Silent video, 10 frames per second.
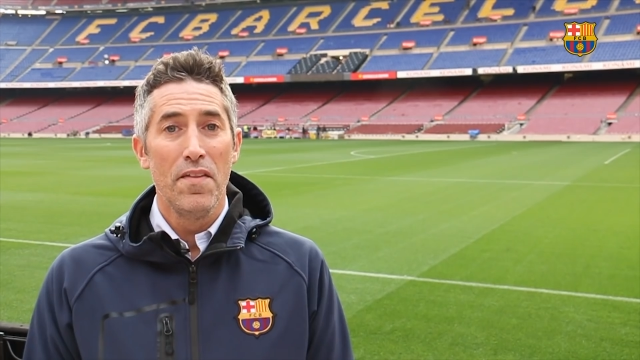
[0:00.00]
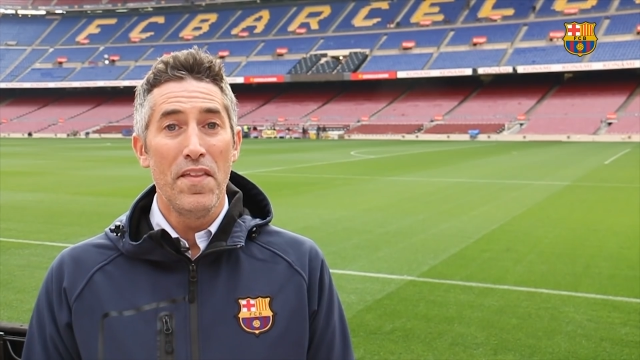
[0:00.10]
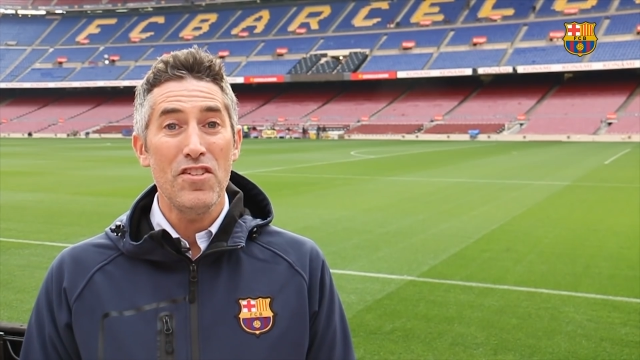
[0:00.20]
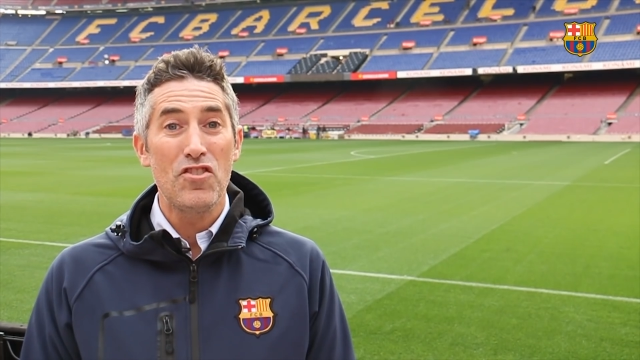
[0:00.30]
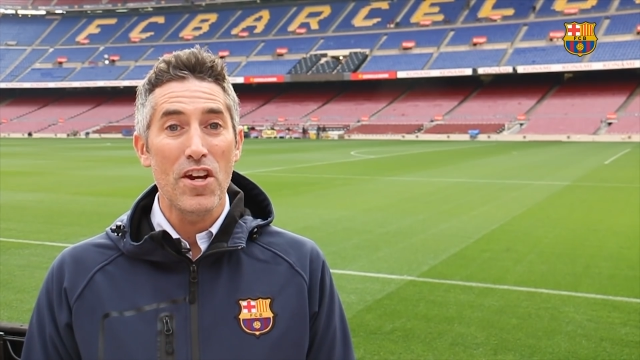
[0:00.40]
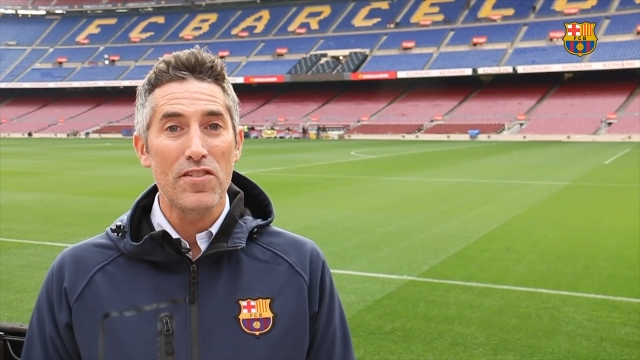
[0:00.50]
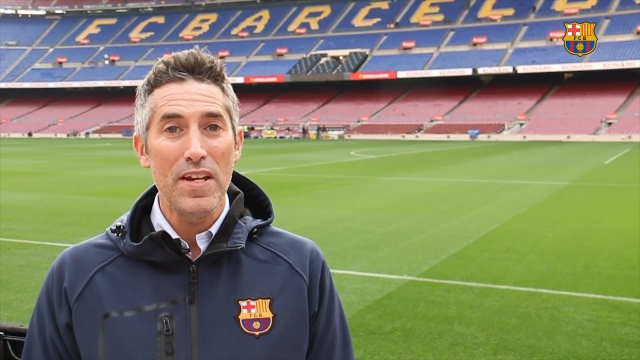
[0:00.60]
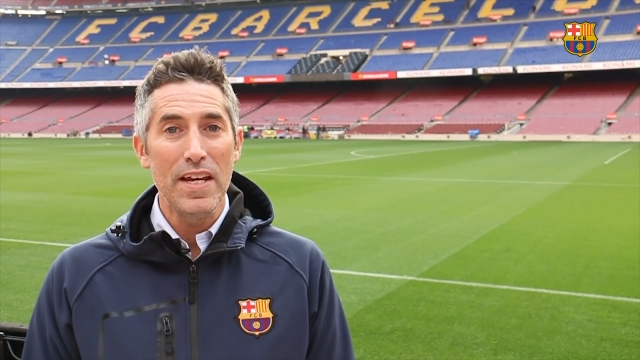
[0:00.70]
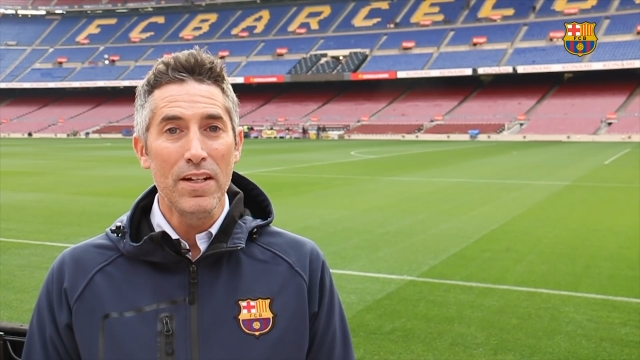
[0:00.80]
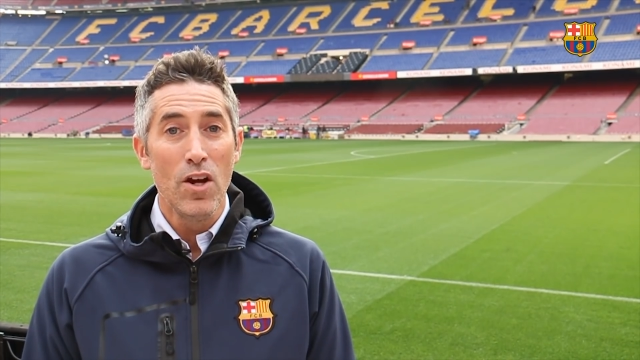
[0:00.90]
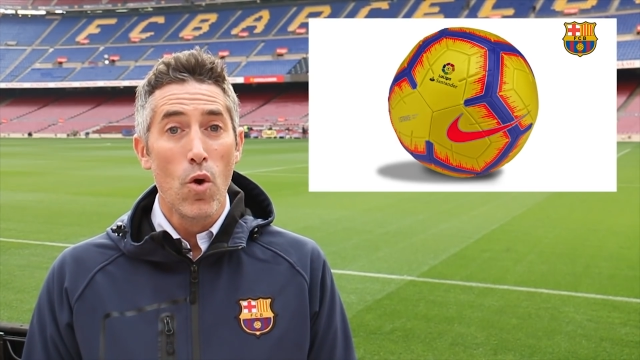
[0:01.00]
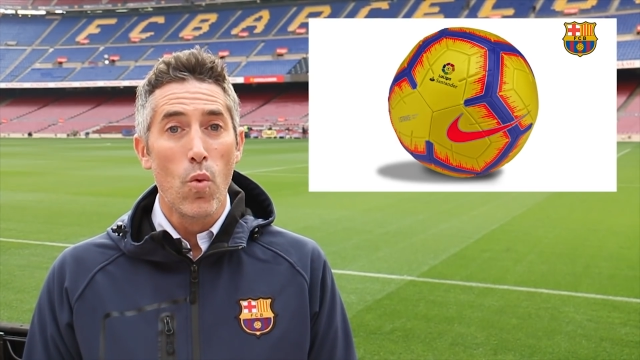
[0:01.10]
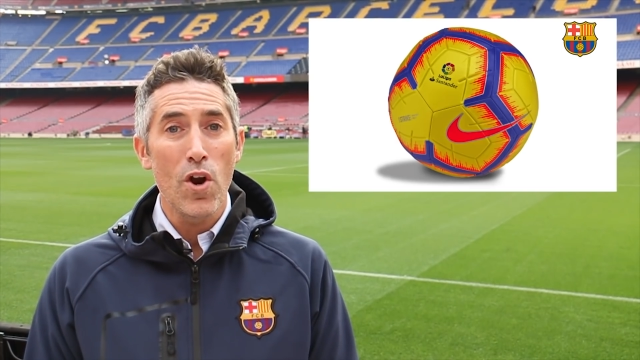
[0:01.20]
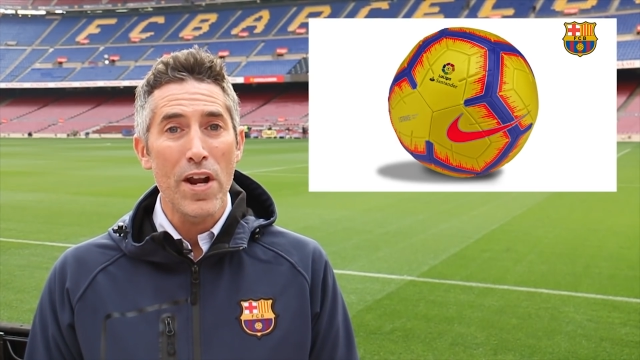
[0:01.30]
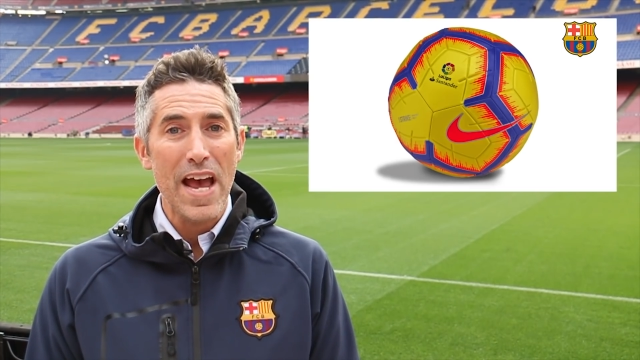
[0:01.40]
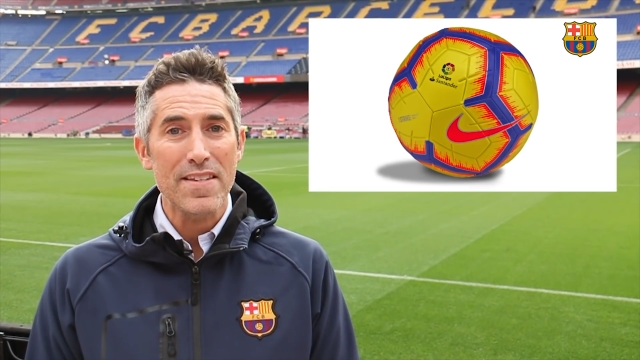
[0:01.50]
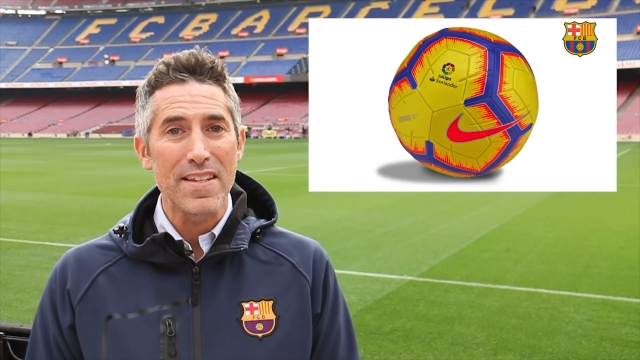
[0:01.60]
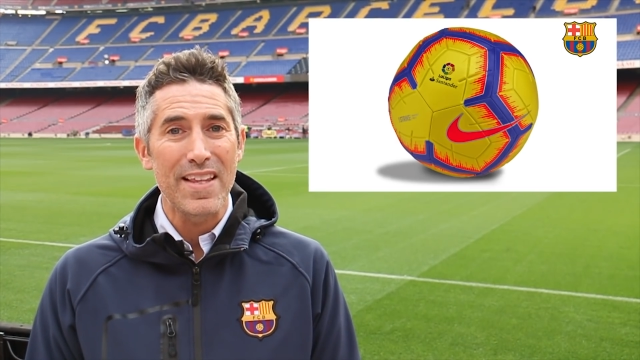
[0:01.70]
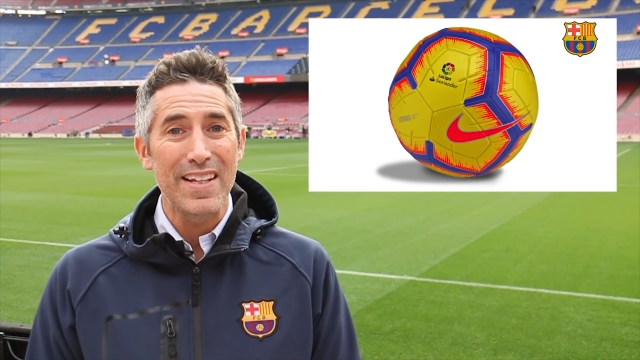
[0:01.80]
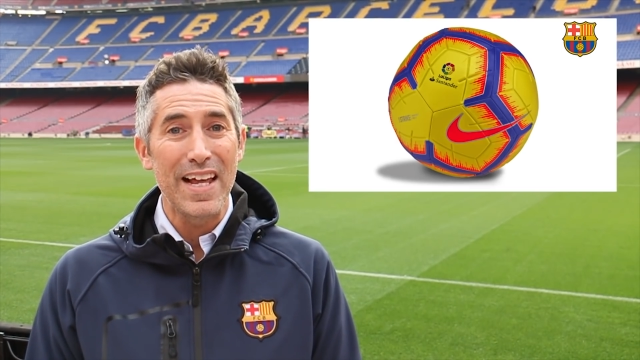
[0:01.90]
This just in, word has it
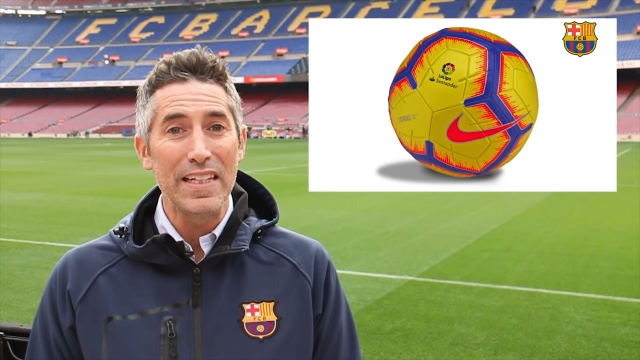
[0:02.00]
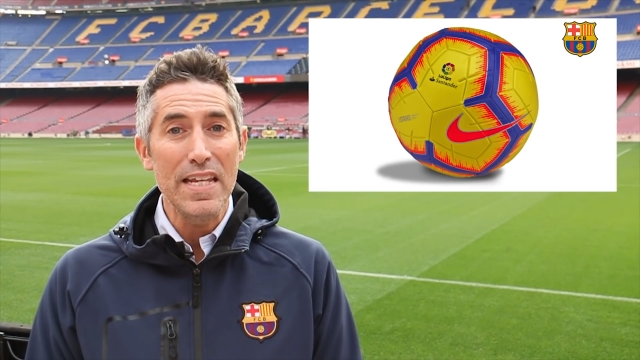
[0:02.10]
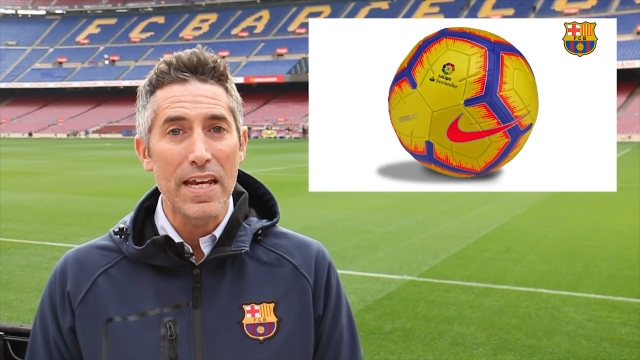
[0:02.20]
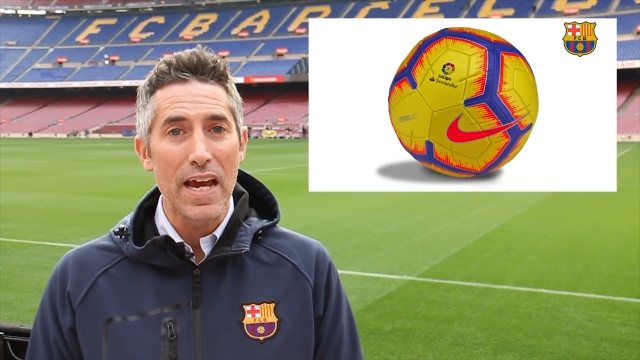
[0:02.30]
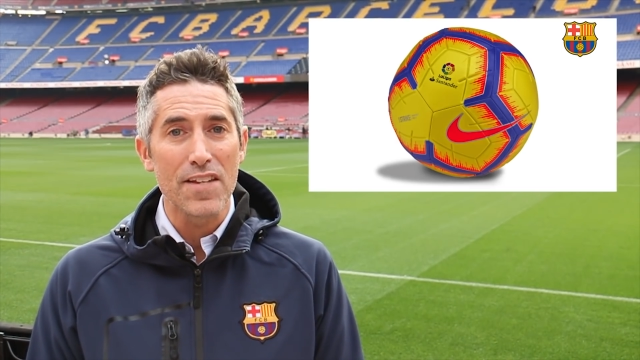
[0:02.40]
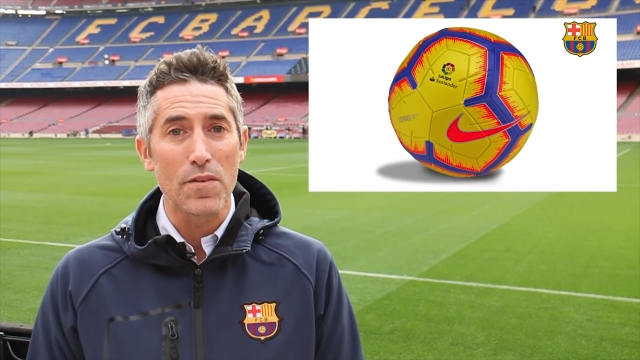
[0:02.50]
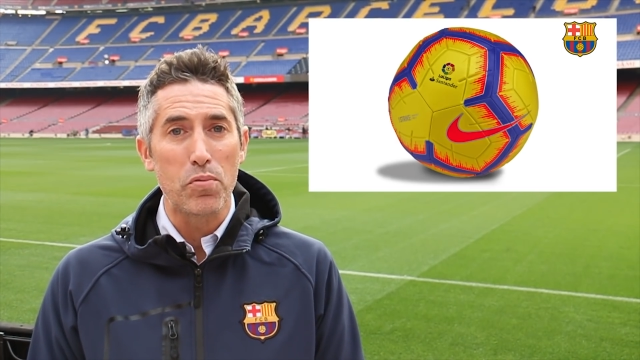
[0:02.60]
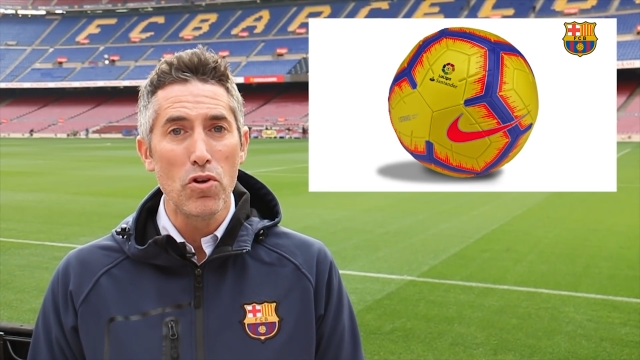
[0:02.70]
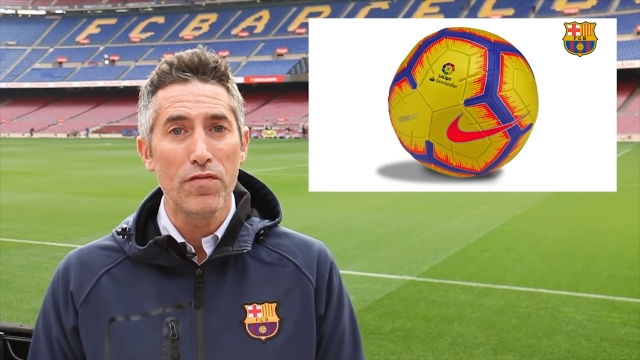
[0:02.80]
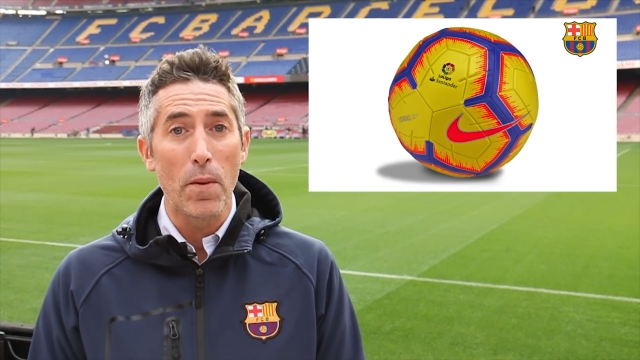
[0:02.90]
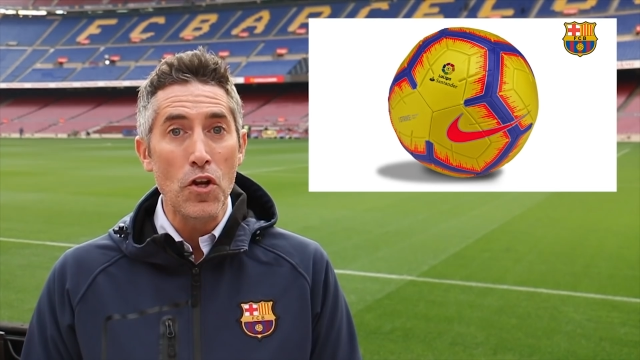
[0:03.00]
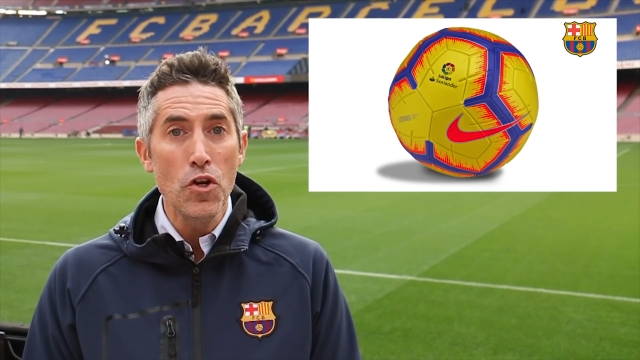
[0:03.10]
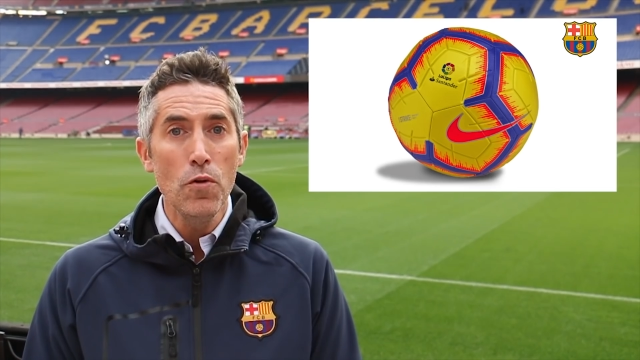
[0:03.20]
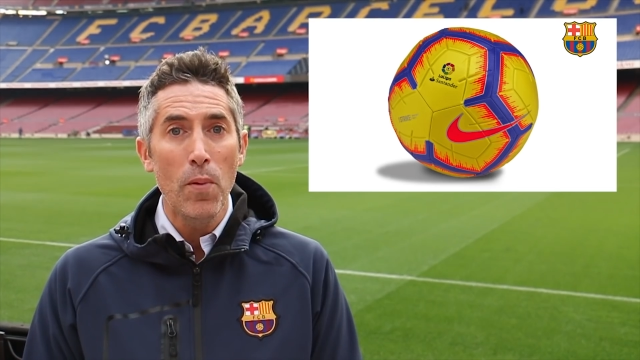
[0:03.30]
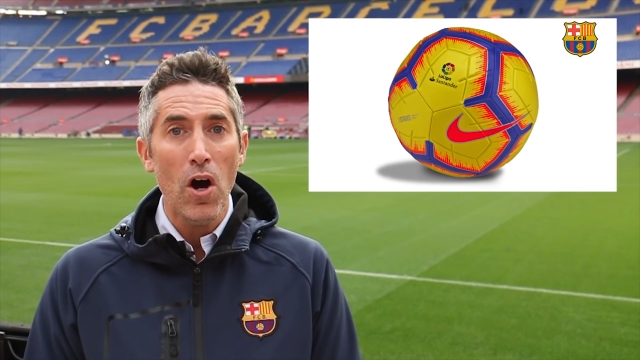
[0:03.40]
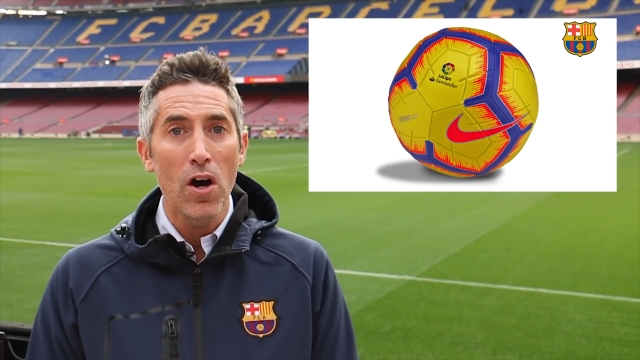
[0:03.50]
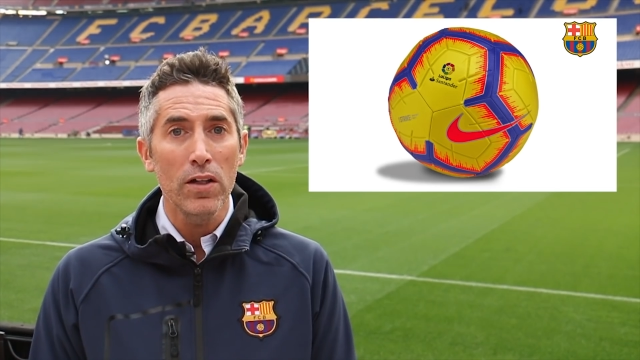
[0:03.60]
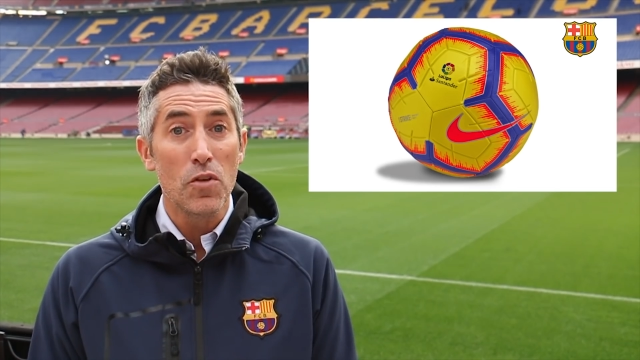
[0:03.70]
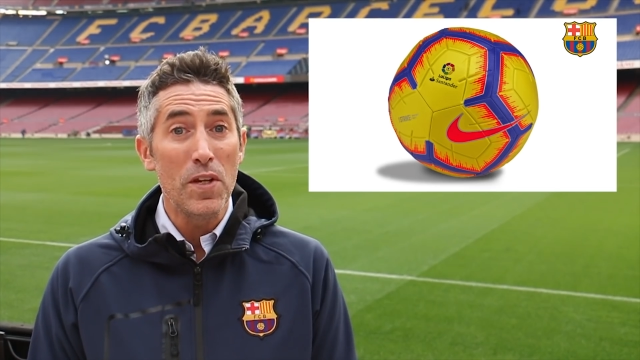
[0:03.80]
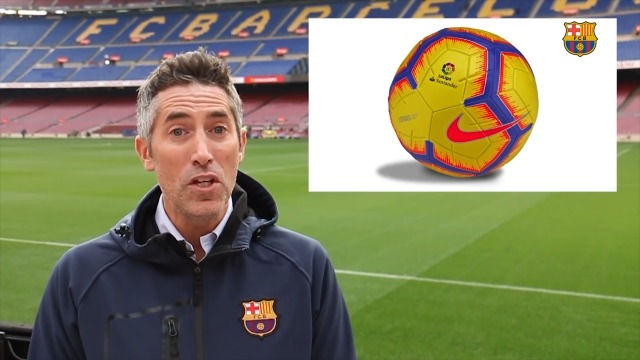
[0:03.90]
that La Liga has approved a new ball to
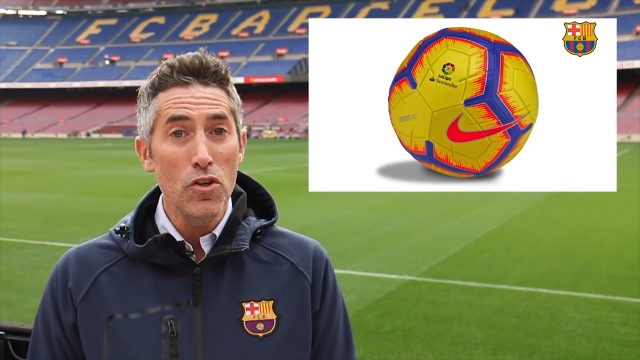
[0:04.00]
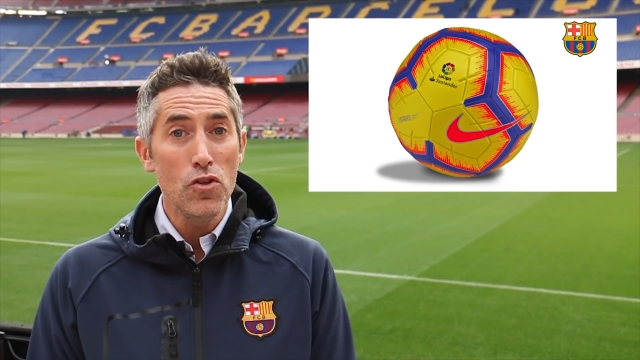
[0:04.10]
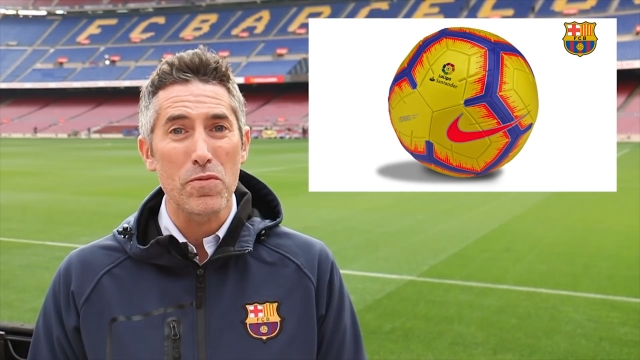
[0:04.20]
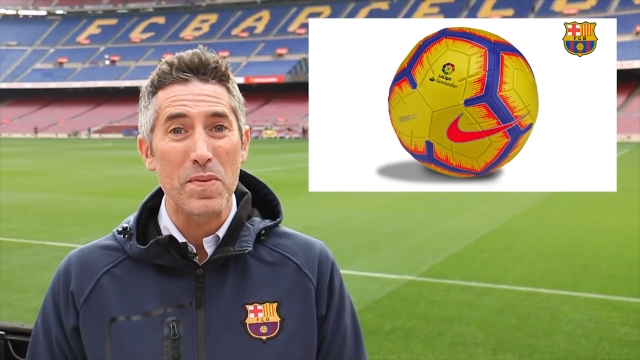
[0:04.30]
be used